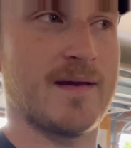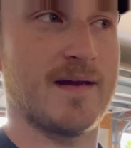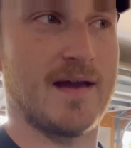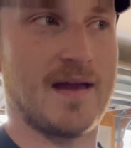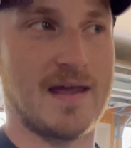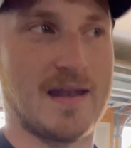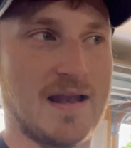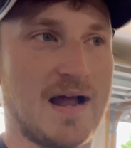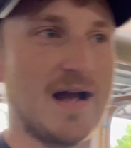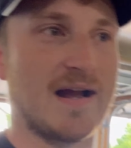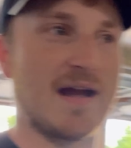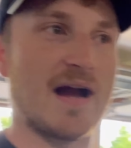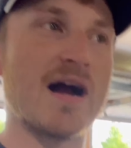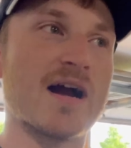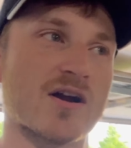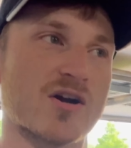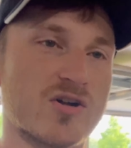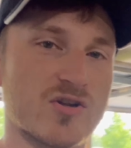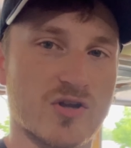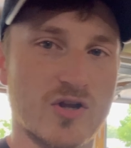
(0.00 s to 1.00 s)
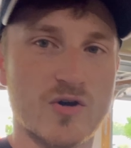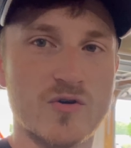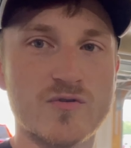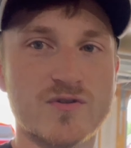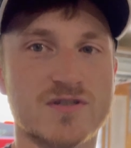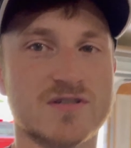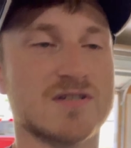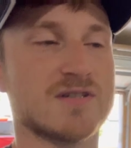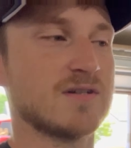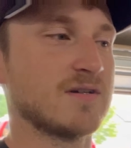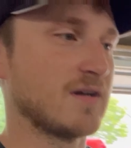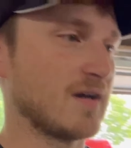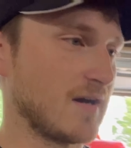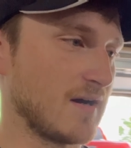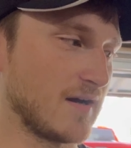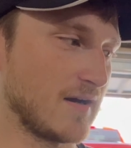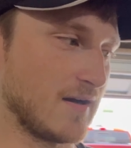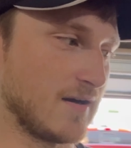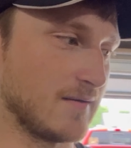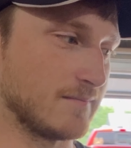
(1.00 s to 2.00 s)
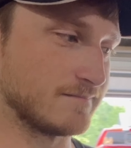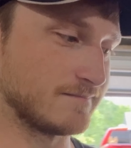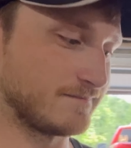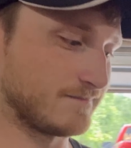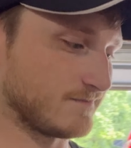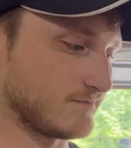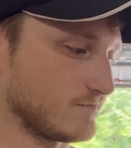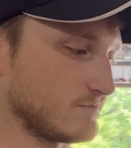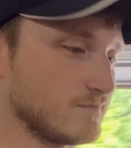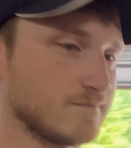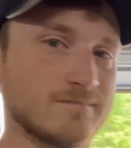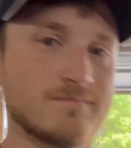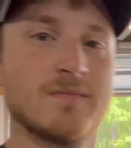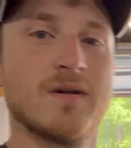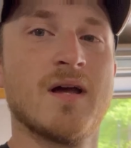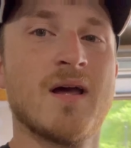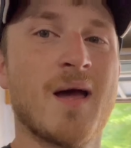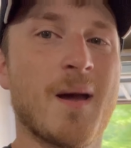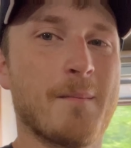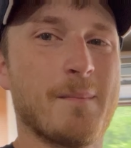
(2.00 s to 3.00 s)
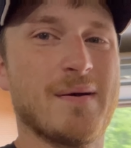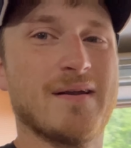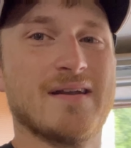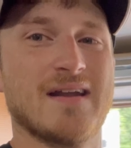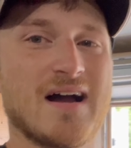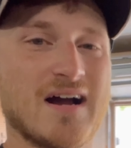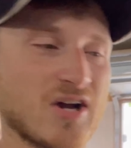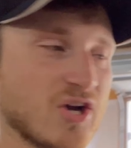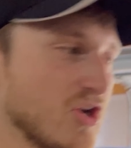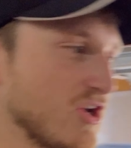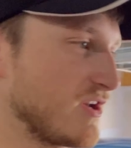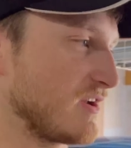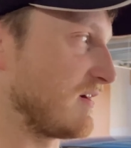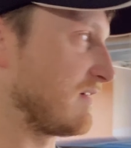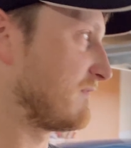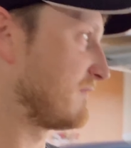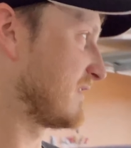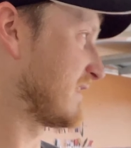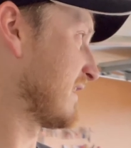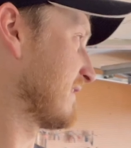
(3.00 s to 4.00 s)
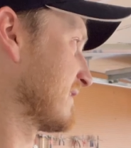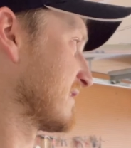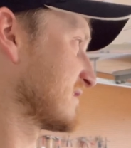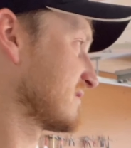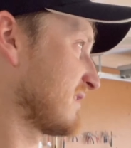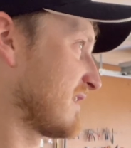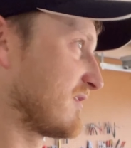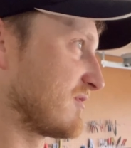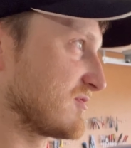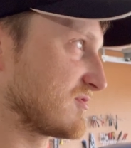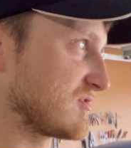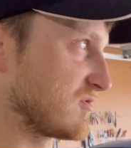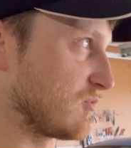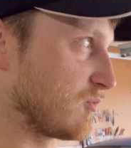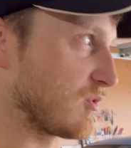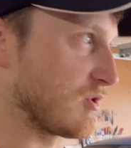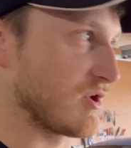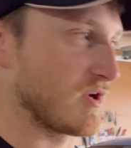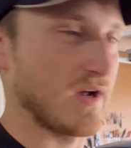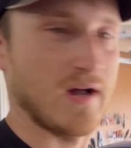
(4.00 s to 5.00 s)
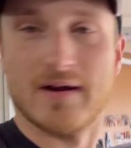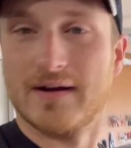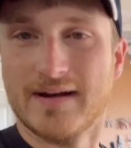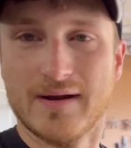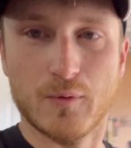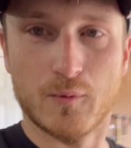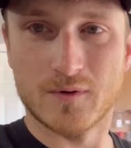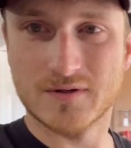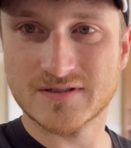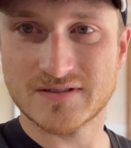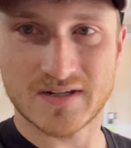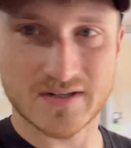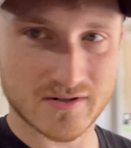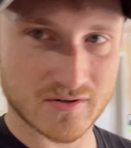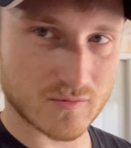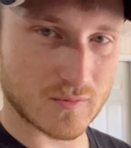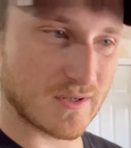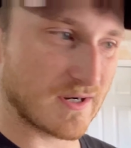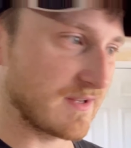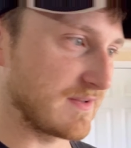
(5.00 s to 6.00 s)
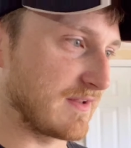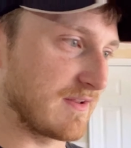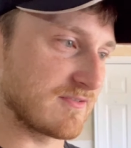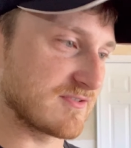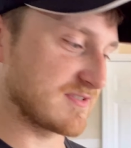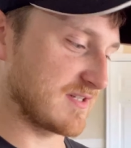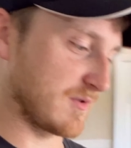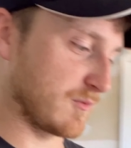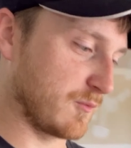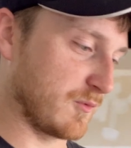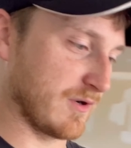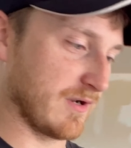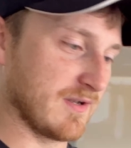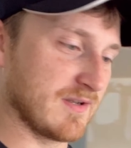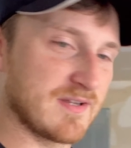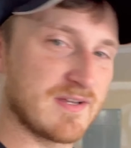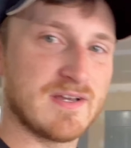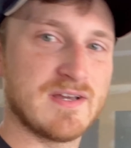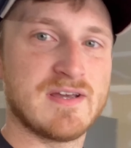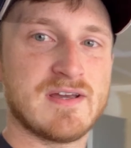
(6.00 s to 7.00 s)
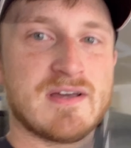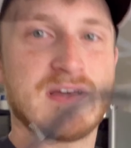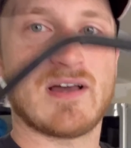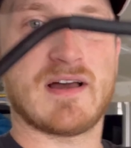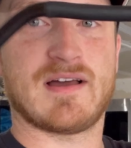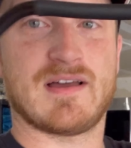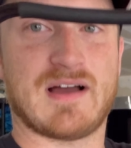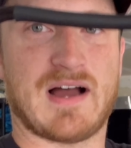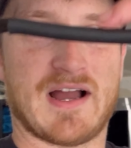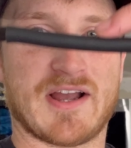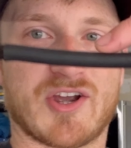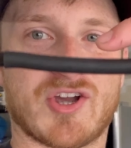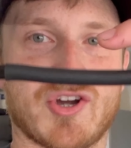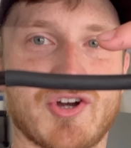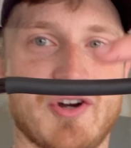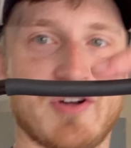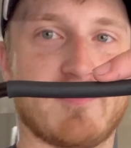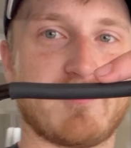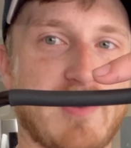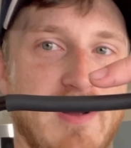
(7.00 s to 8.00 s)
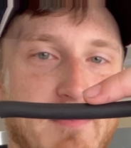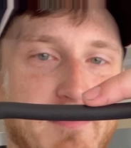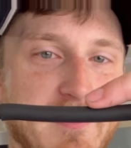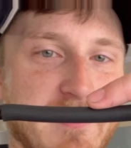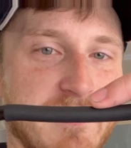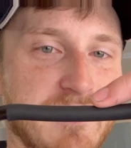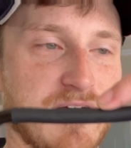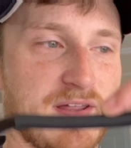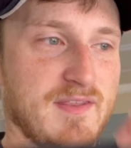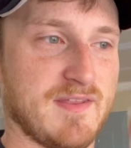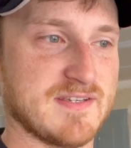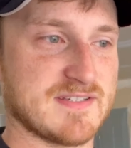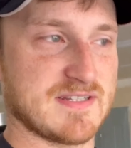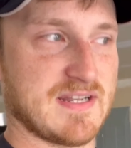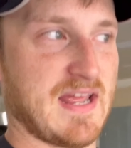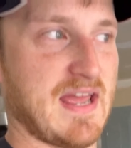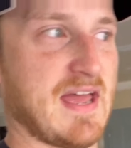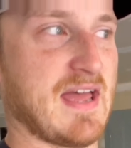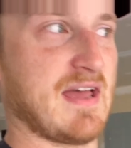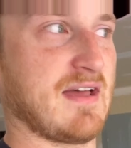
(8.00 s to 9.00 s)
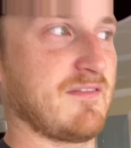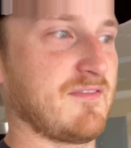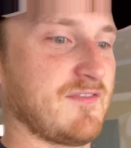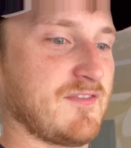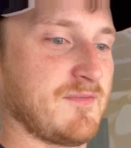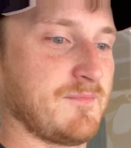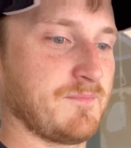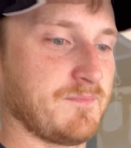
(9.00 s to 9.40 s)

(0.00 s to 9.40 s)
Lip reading: And I got close, but not good enough to get the sliders to work. I could get one slider to work and the other side wouldn't. I could probably cut this in half,